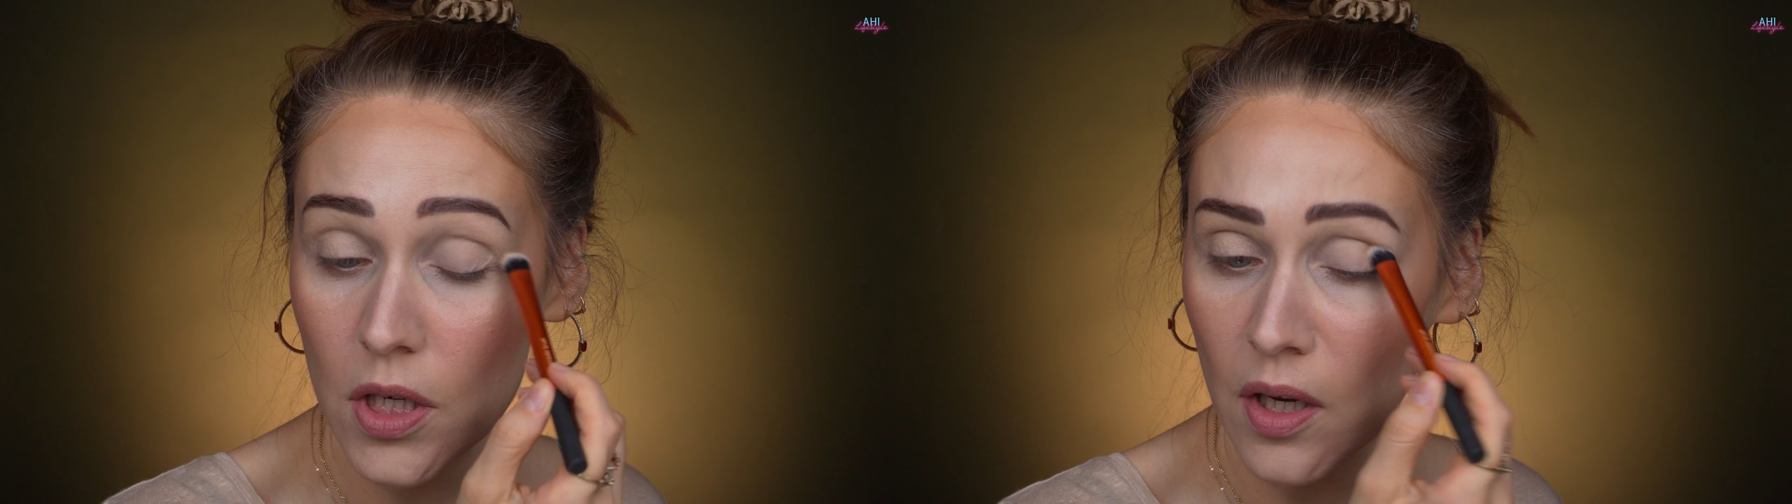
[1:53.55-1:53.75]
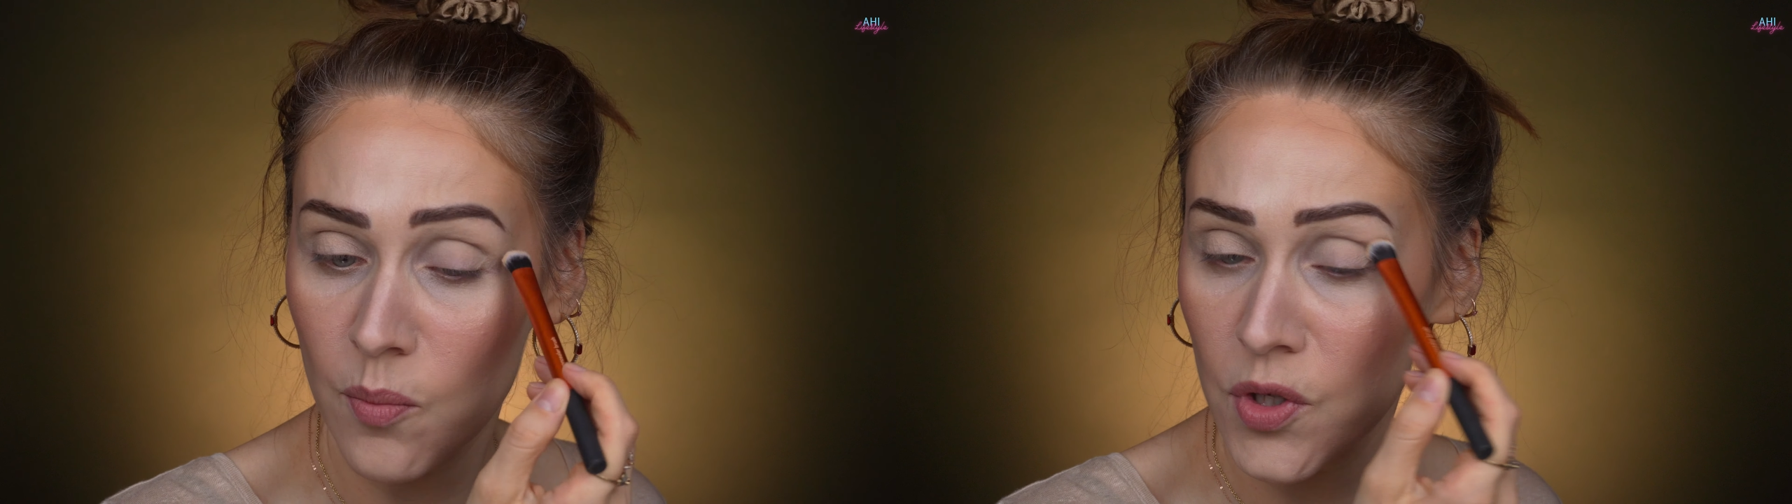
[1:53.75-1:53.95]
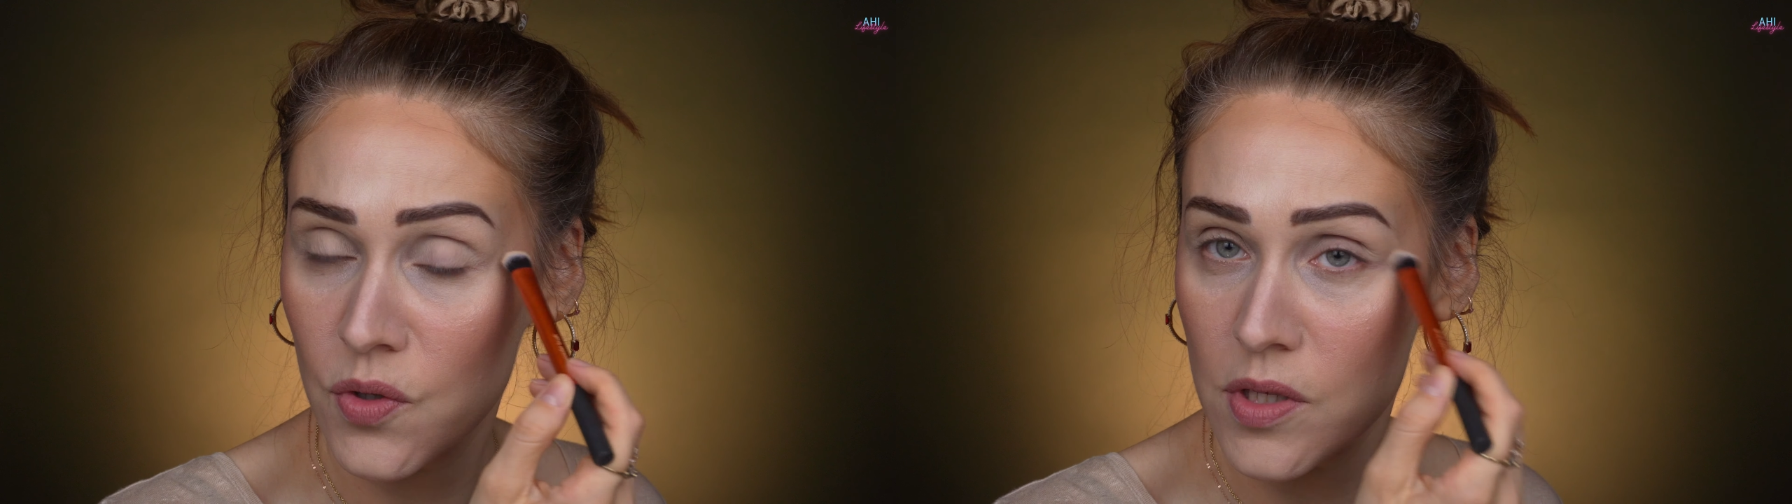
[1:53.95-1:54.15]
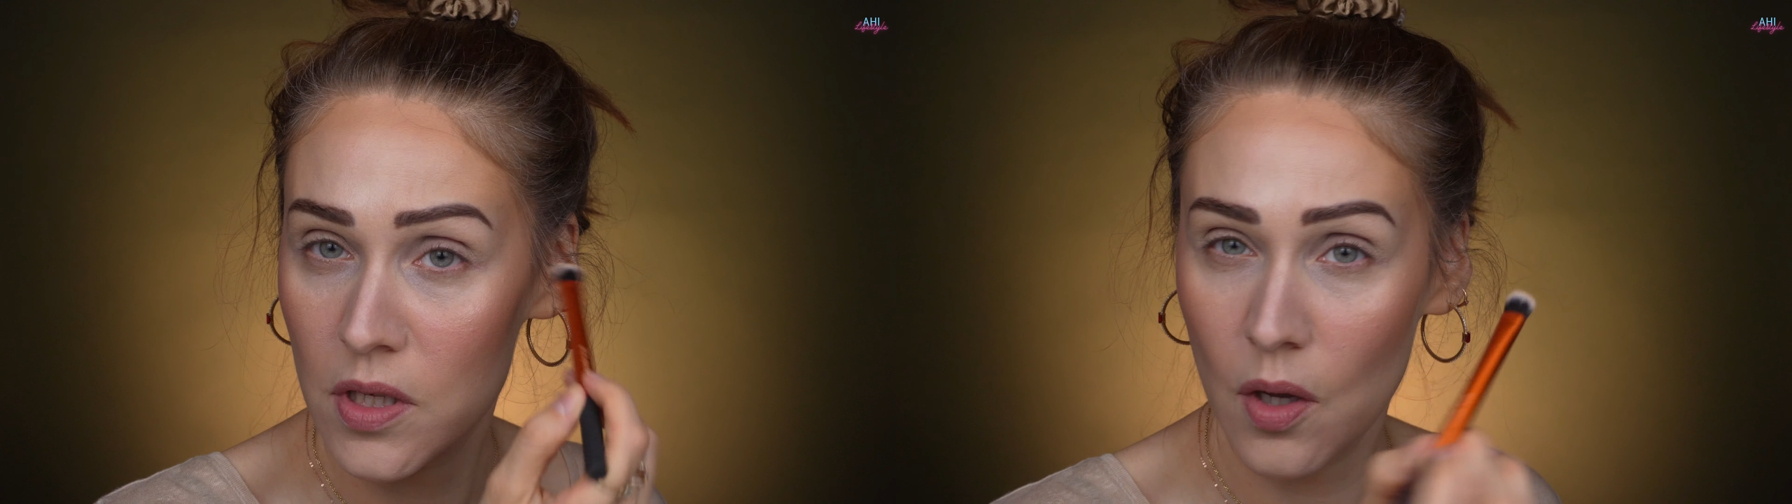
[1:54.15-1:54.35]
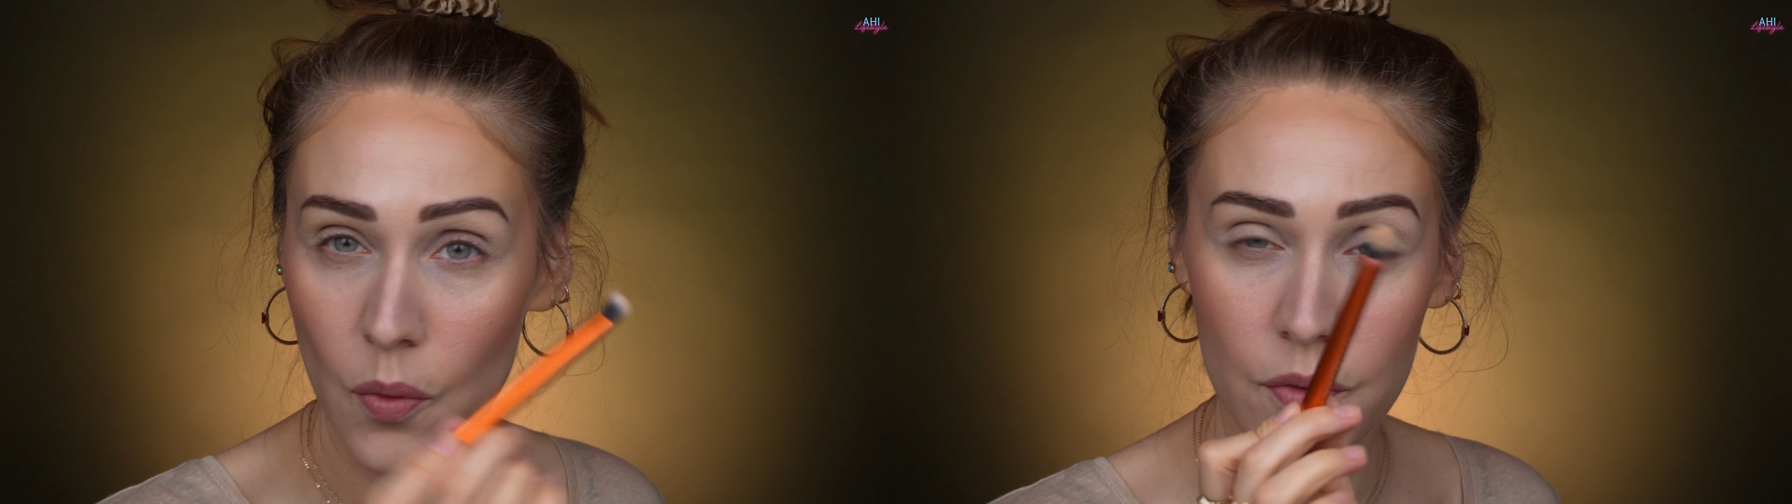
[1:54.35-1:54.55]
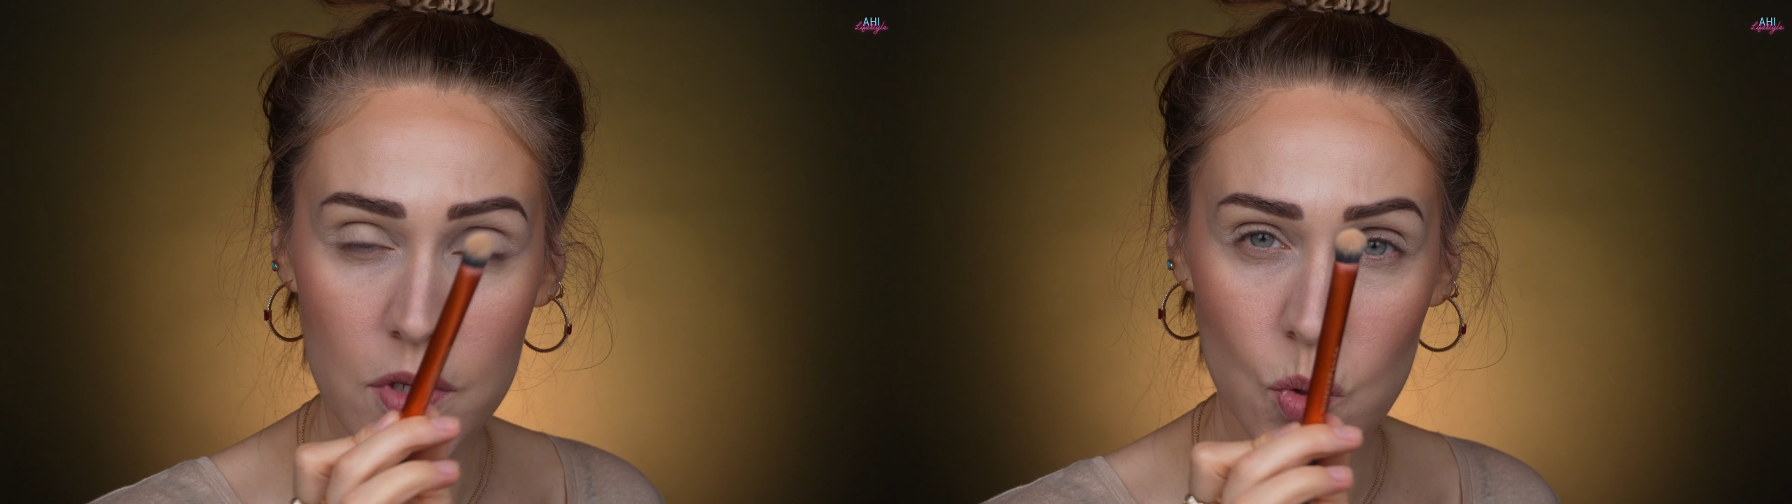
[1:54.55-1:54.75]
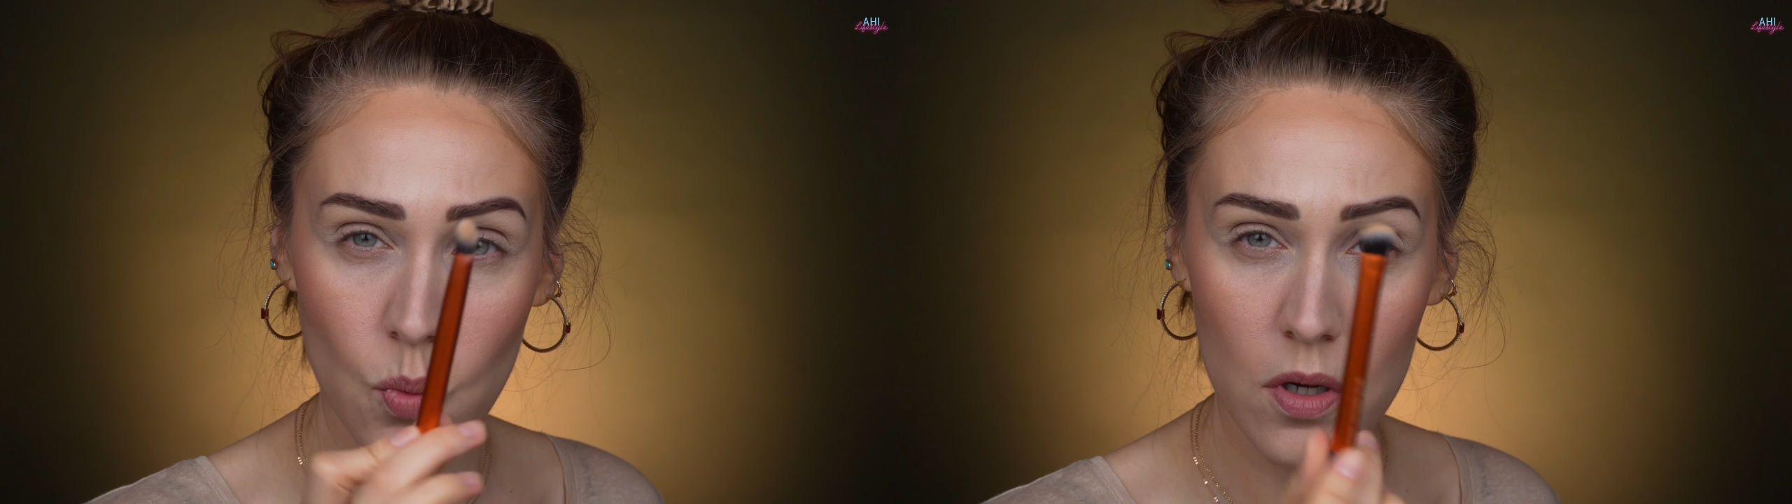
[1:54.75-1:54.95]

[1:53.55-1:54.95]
and I'm using this